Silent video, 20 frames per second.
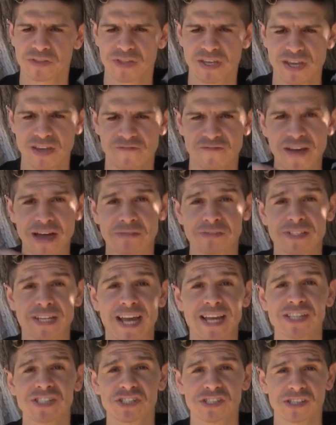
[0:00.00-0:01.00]
the
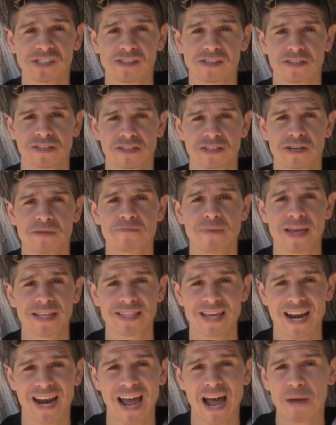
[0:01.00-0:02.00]
foundation to make
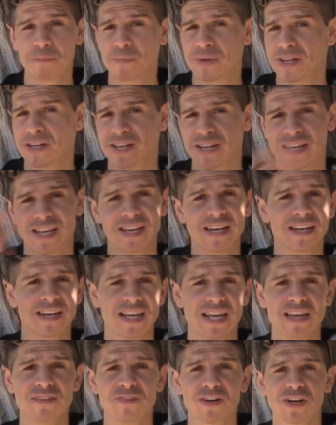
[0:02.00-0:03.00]
that happen in an
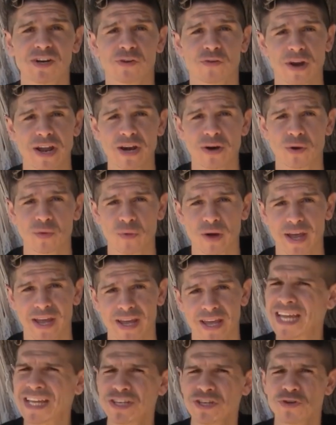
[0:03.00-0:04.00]
even greater way.
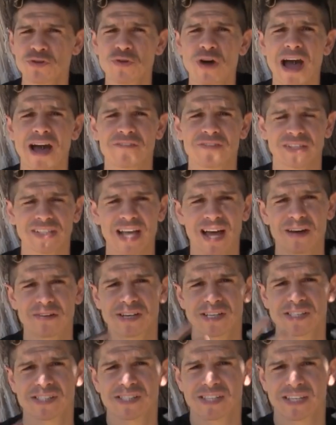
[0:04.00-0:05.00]
And you have allowed
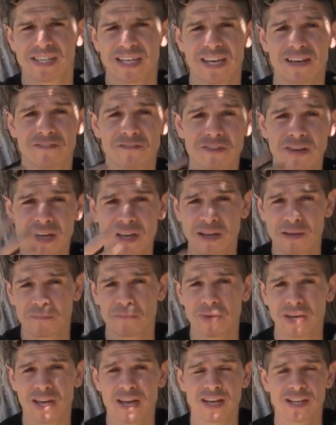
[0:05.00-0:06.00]
us to give
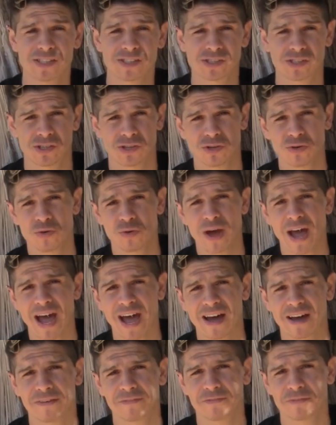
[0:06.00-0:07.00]
because you
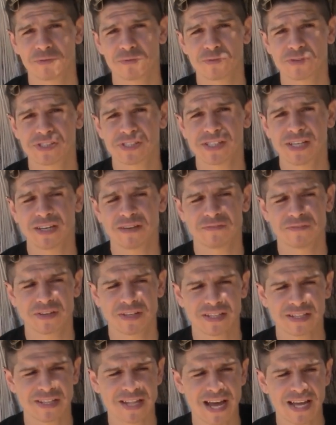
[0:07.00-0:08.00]
have received.
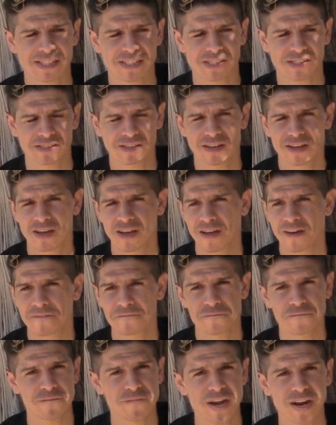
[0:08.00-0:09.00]
And that's
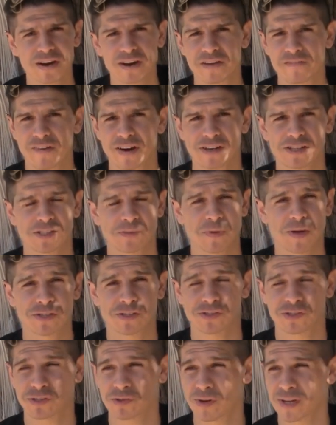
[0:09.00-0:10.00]
very, very
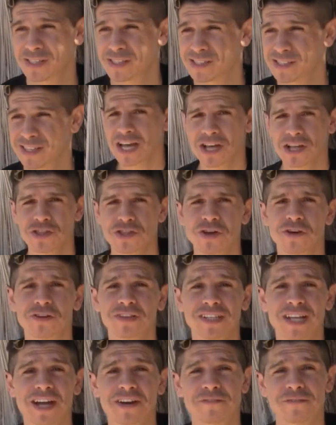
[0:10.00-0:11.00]
special to us. There are a
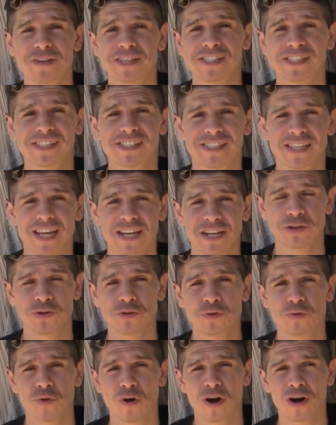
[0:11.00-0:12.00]
lot of reasons
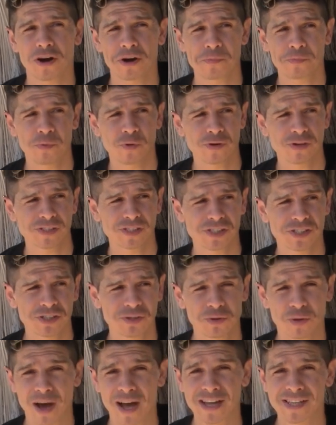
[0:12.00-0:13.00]
you are important
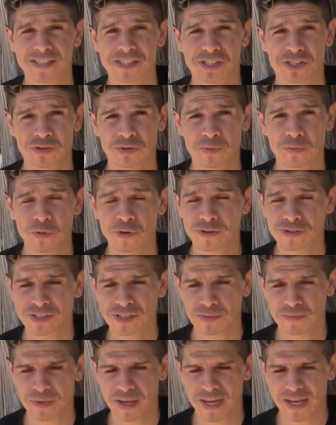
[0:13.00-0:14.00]
to us, you're important
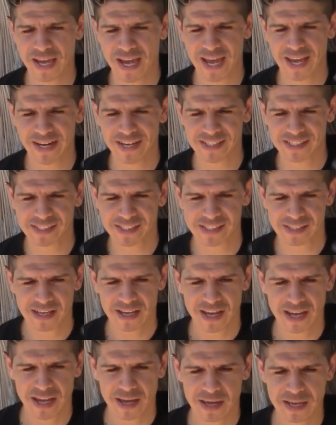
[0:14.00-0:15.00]
to me, and it's
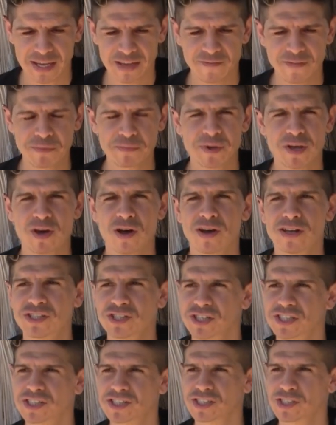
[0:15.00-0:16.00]
even beyond
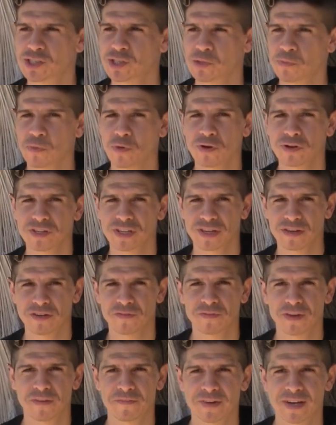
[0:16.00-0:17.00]
just the support that
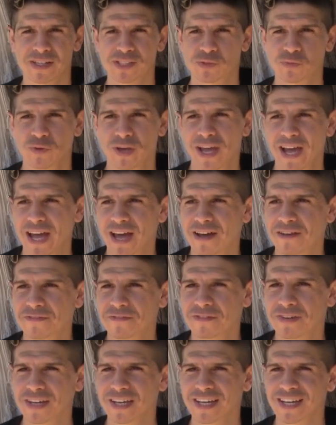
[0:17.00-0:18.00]
you've given us. We
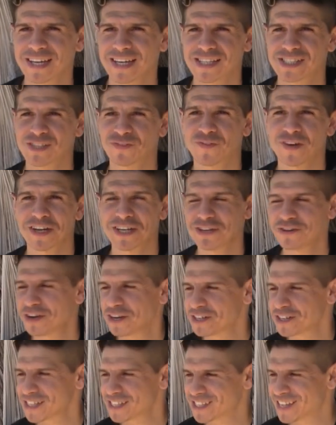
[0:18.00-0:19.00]
have, it's funny, you
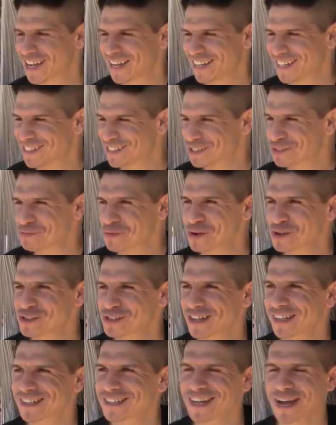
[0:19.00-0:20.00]
hear this in sports
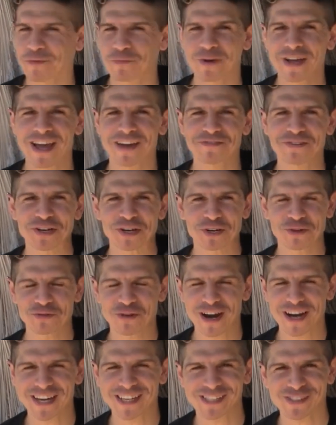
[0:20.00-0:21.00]
all the time, we have the
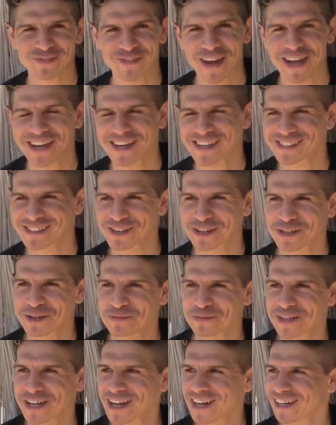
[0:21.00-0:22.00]
greatest fans on the
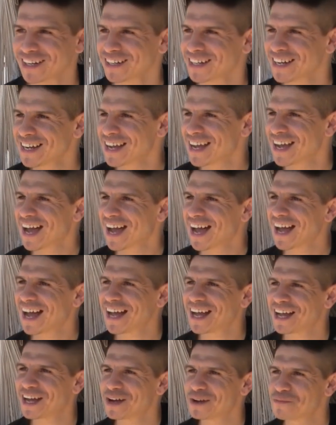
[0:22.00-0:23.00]
planet.
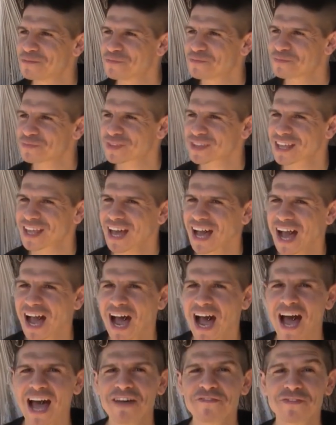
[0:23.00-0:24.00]

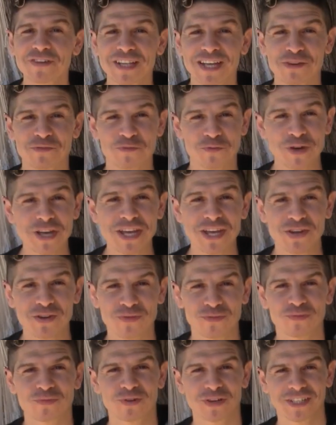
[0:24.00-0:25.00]
I feel like we
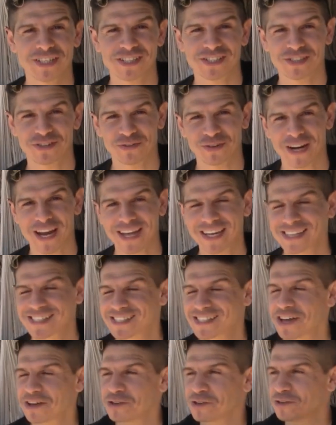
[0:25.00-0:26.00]
really do, and I can
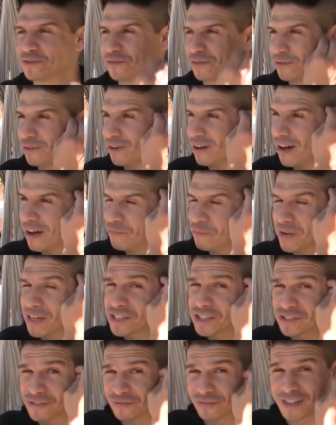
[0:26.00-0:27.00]
tell you a
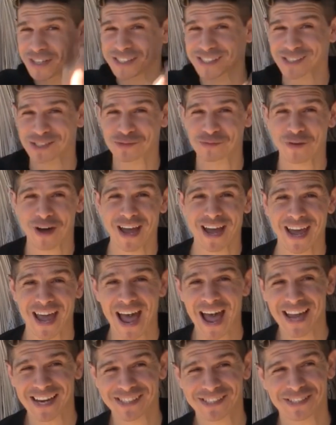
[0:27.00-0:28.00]
bunch of reasons why
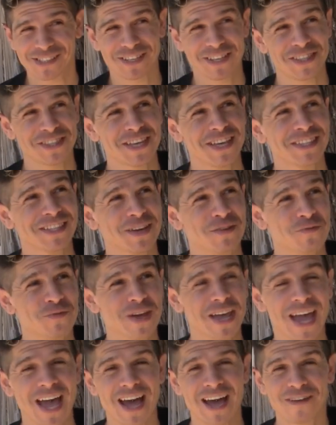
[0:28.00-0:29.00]
I actually think that
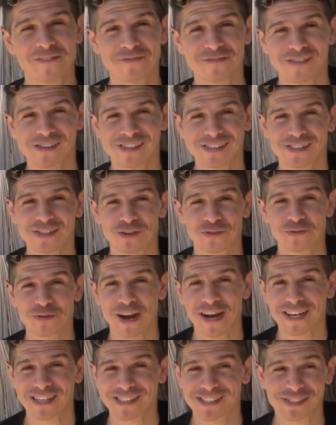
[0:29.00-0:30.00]
we have the
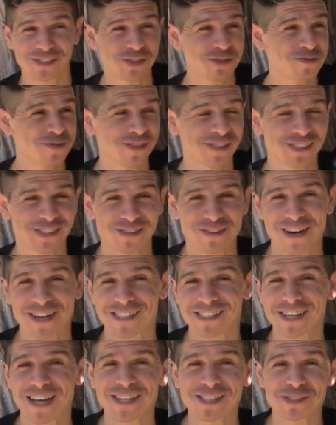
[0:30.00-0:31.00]
greatest students,
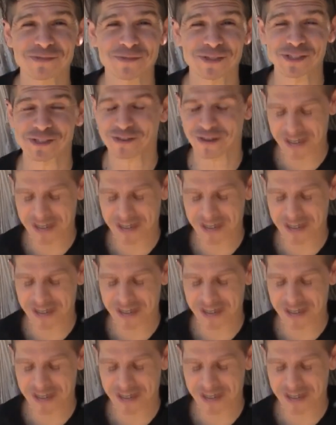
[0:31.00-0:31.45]
greatest customers,